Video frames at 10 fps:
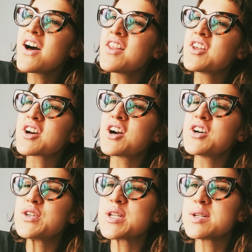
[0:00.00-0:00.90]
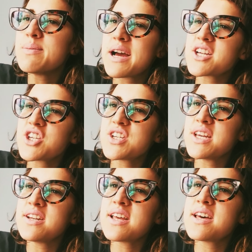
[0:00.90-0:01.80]
The car smashed
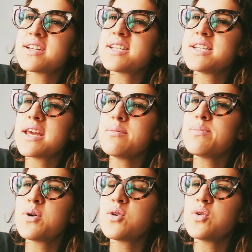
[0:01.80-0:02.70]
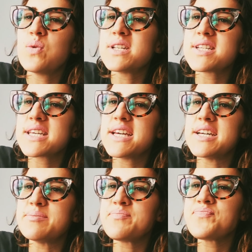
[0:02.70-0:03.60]
into that same pole once
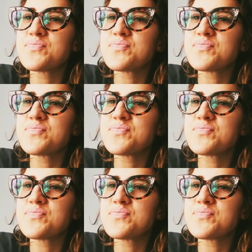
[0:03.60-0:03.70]
again.